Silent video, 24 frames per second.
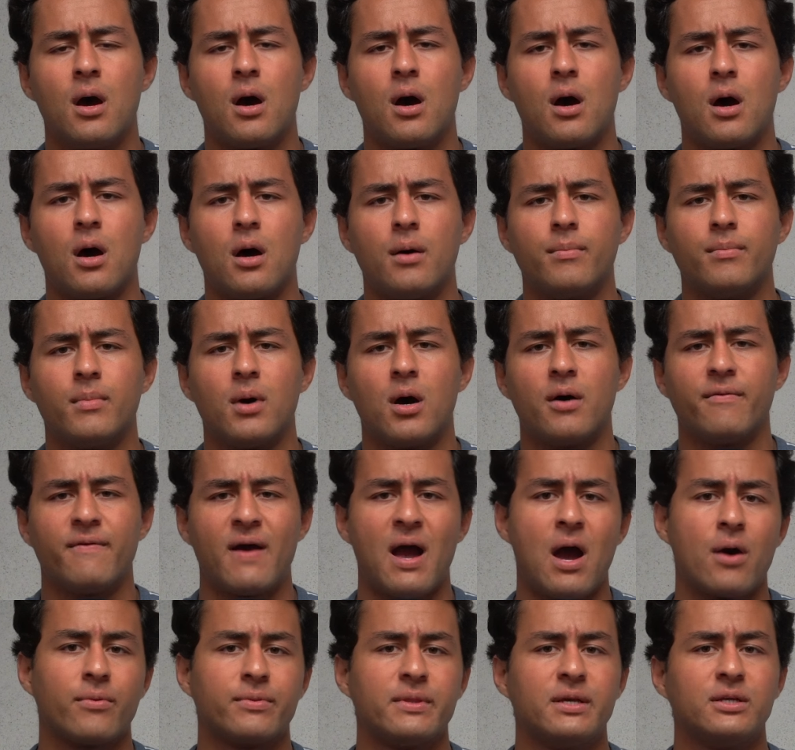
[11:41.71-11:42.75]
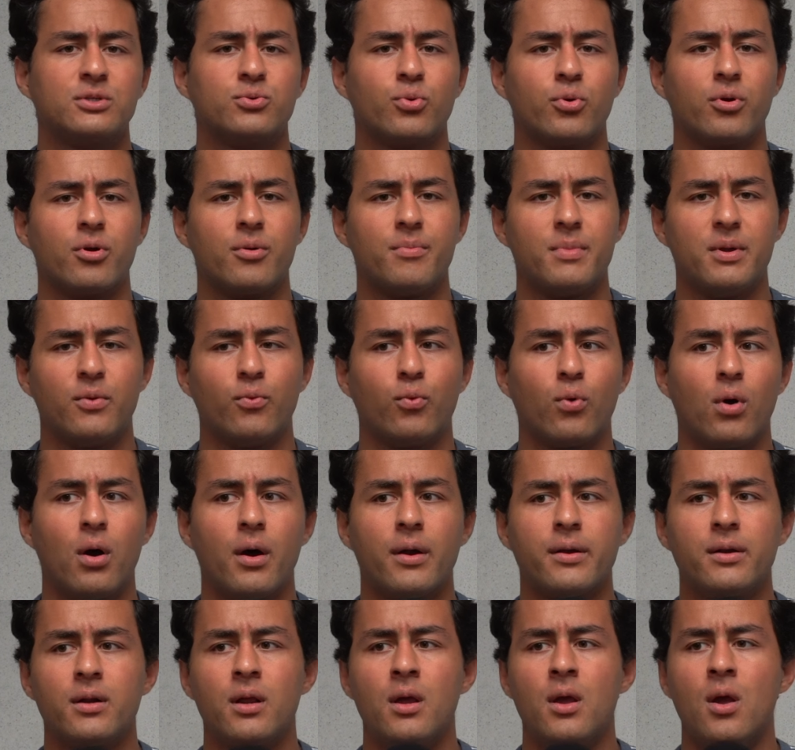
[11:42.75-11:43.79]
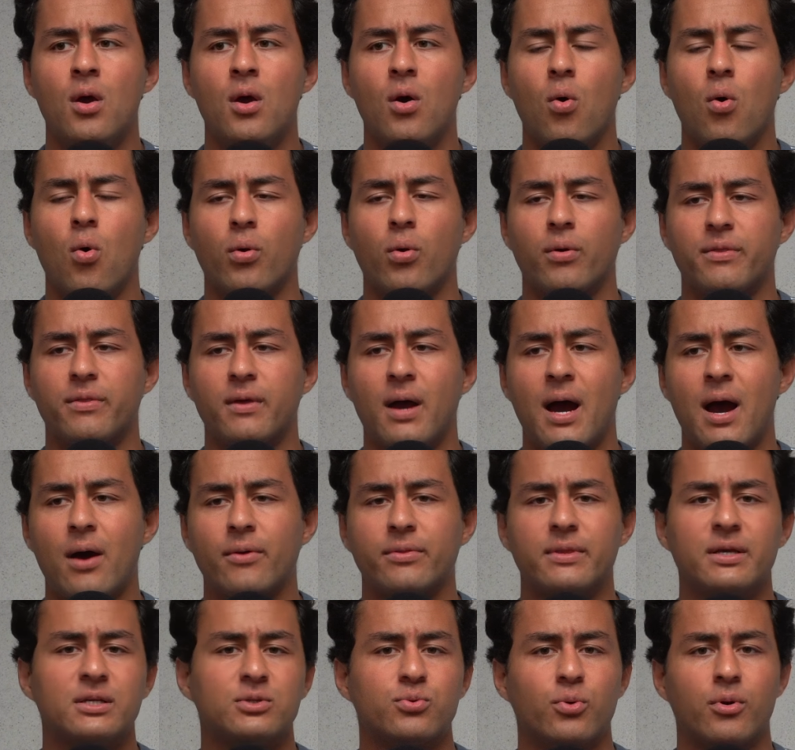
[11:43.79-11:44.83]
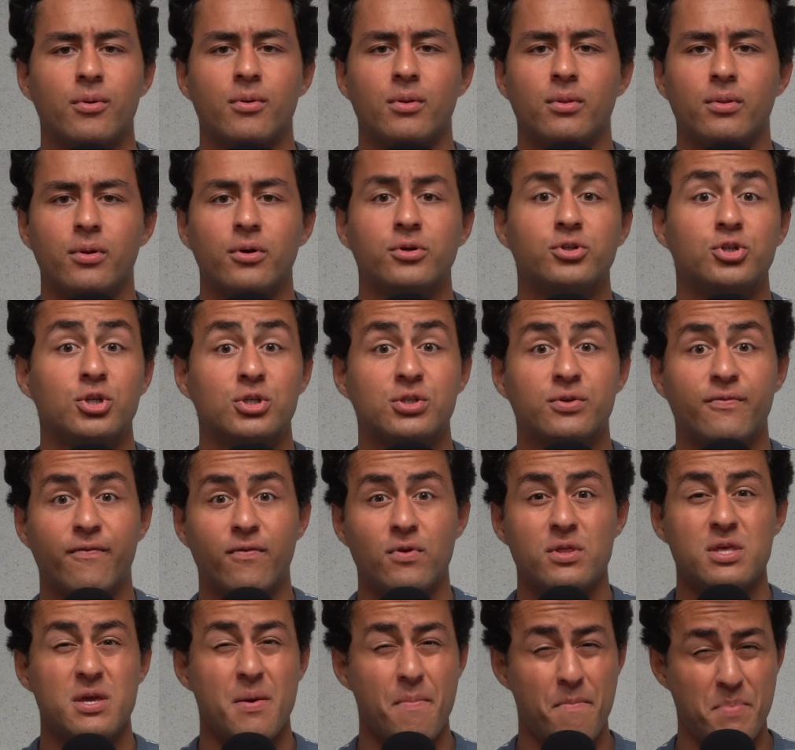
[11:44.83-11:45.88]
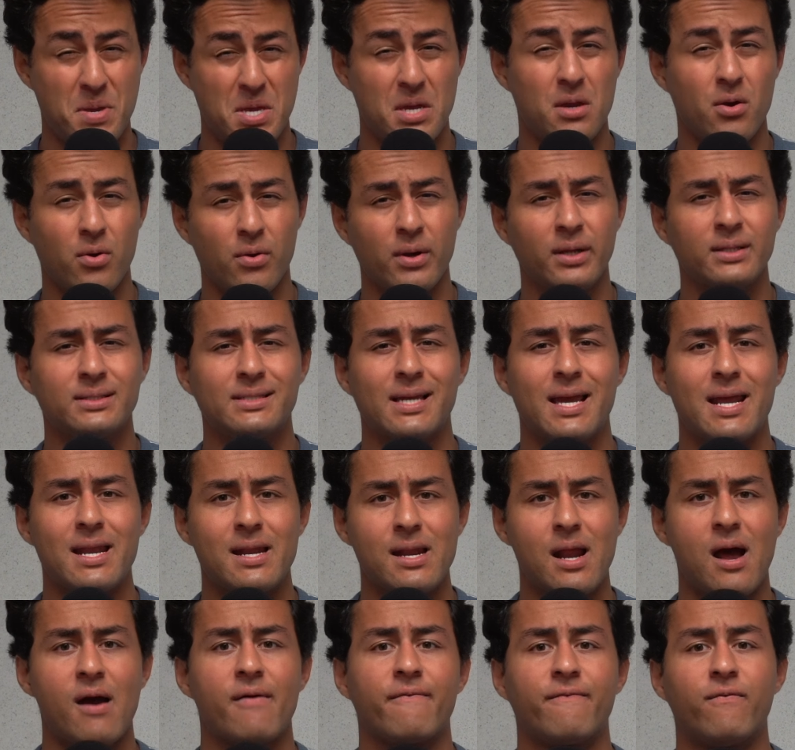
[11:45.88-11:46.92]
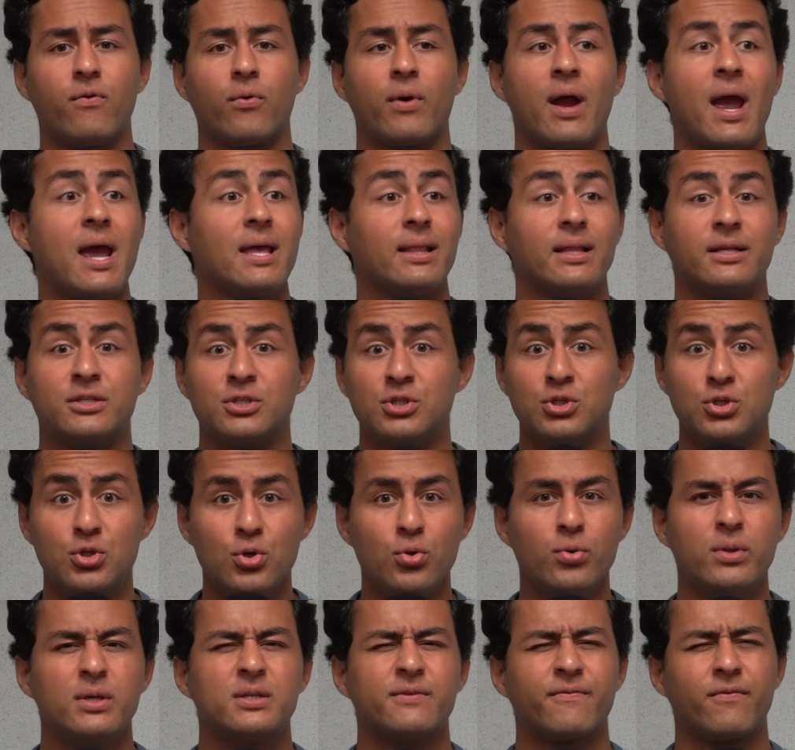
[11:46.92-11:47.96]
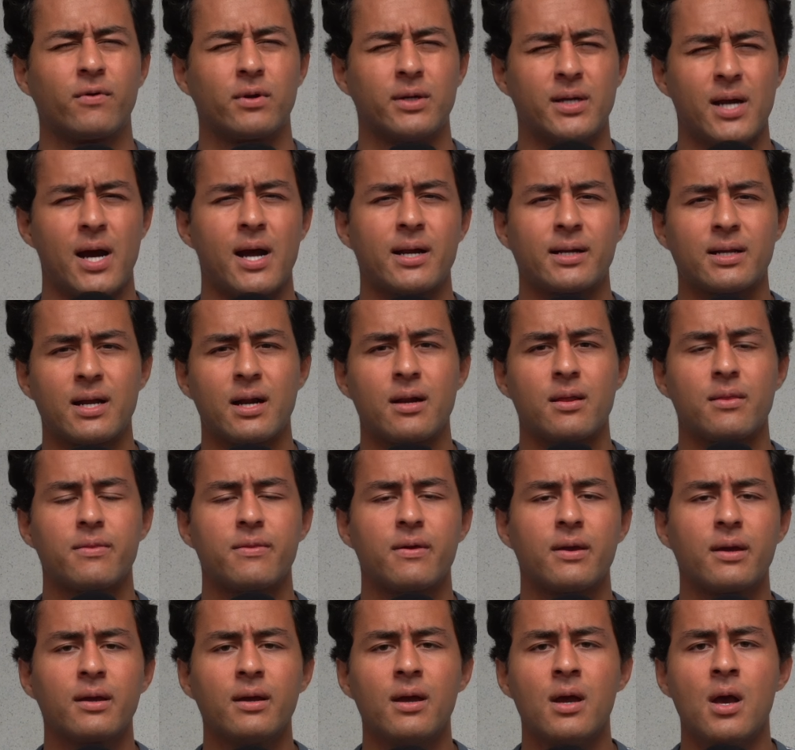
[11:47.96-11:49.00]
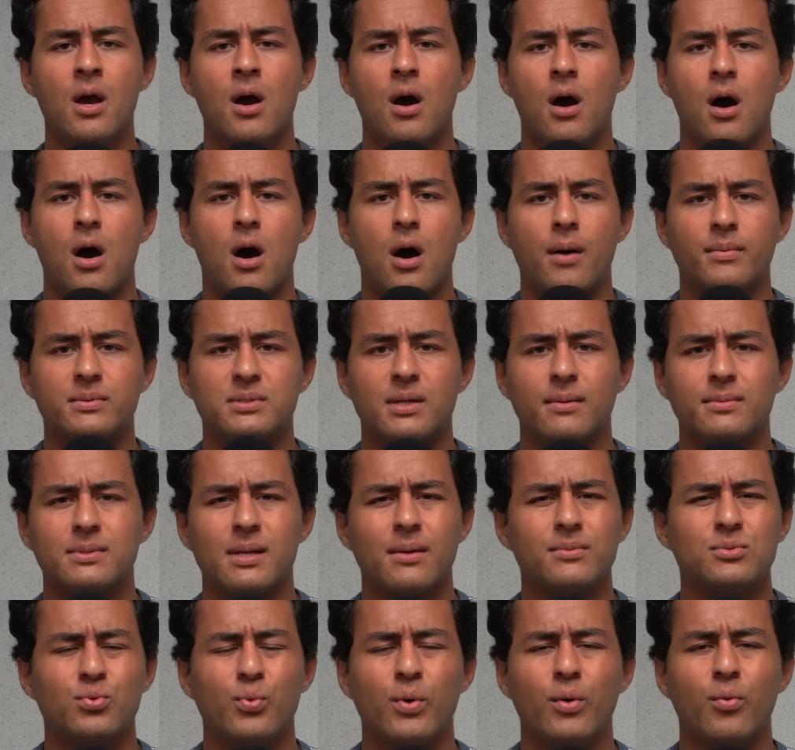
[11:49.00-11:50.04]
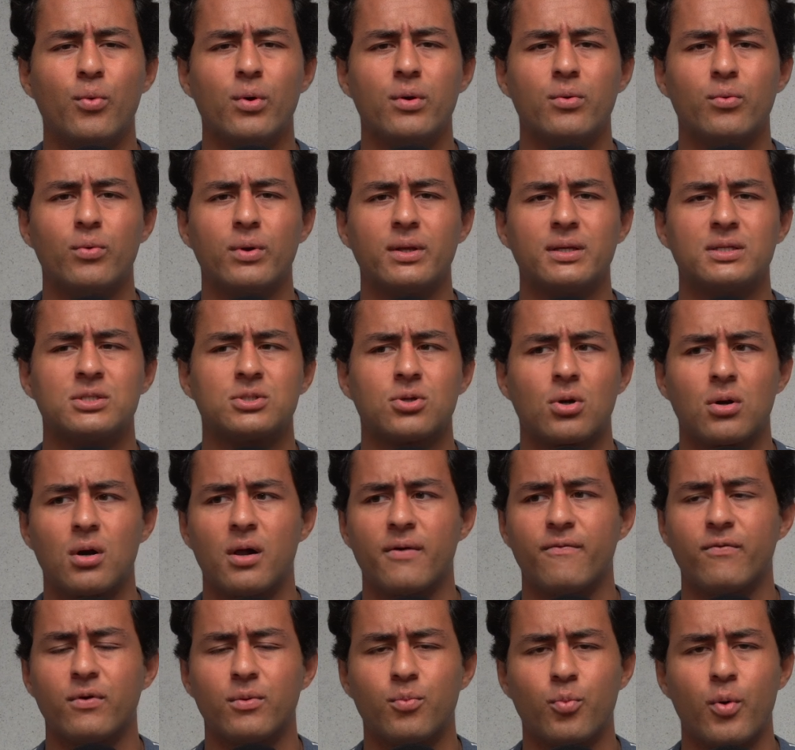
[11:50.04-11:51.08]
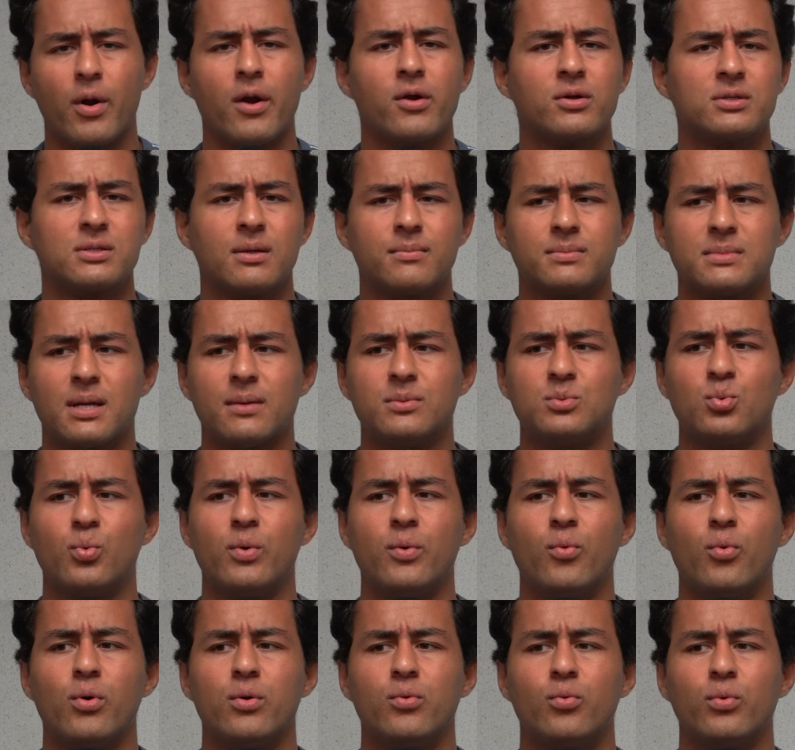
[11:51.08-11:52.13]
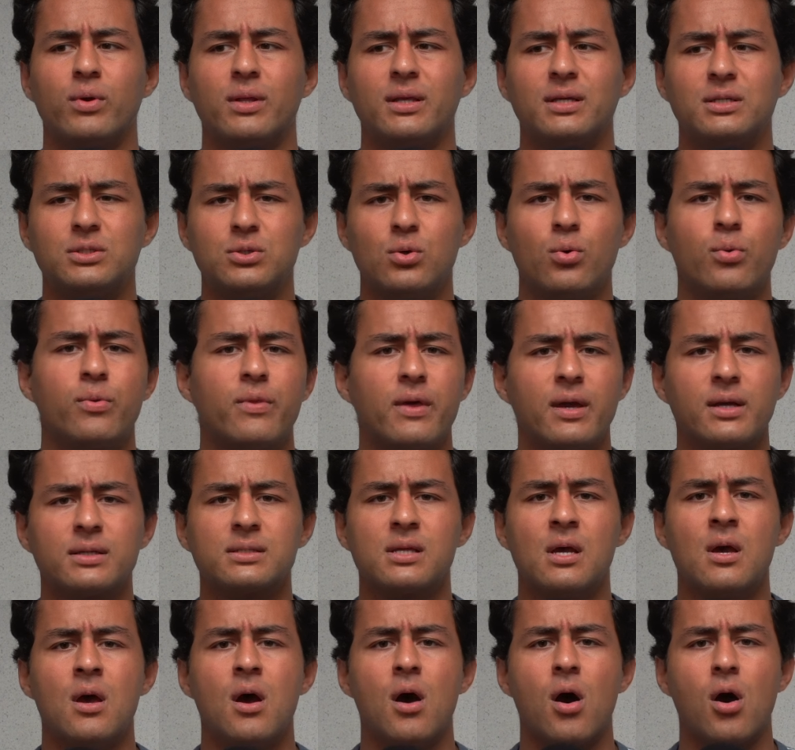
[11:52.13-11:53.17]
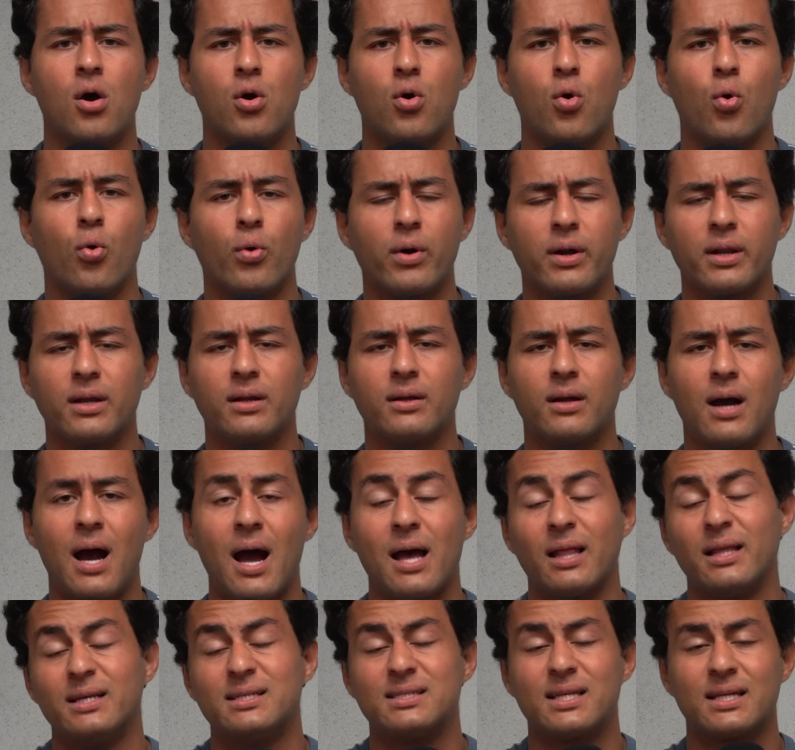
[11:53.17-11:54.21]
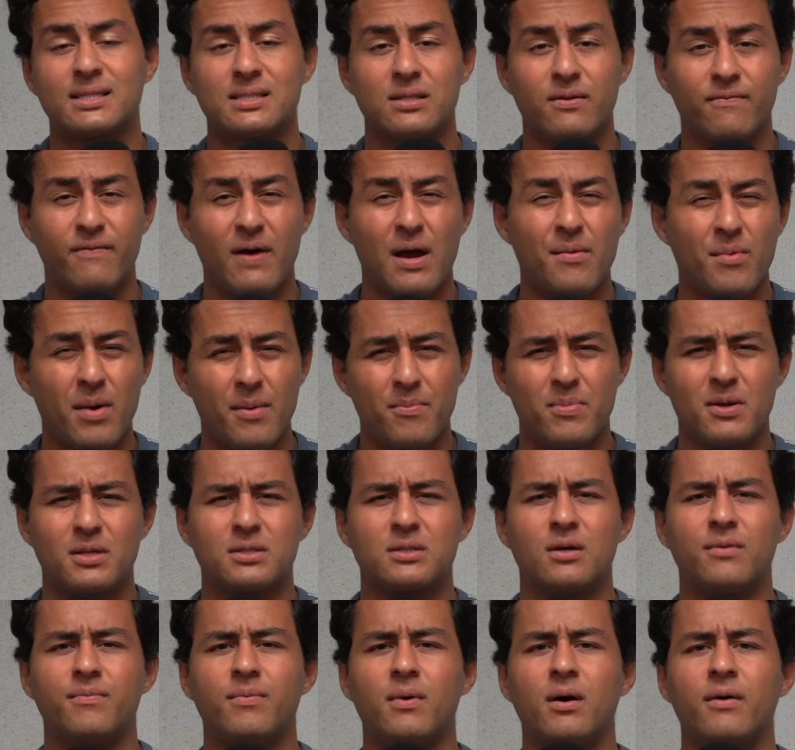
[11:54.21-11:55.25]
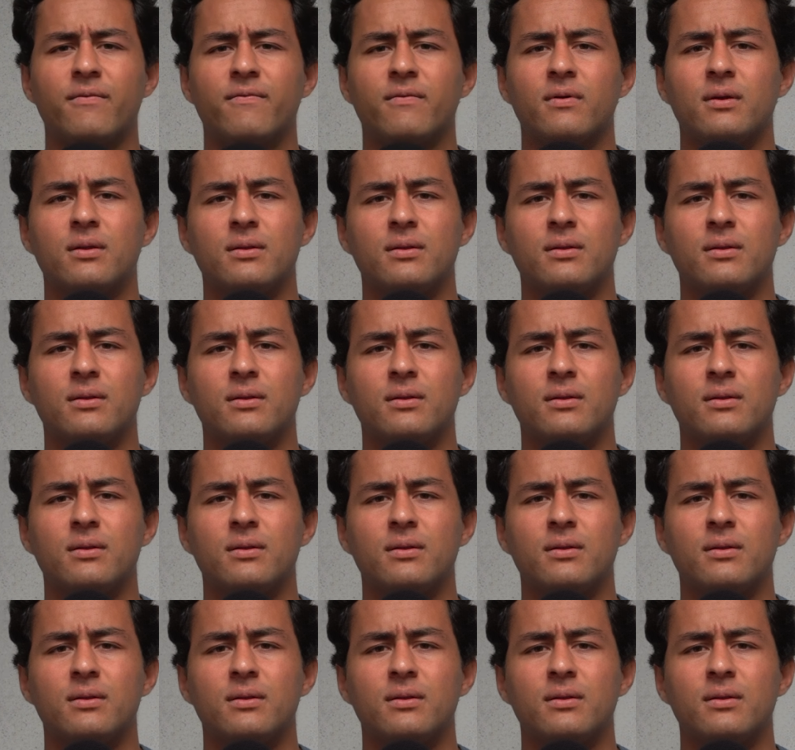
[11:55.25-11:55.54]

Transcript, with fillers: um, of how things were to be run or th- how things were to look just for the appearance and not for hey let's do this for god kind of thing um, sometimes we wouldn't really start off with prayer sometimes we wouldn't really do things according at least that's the vibe i picked up off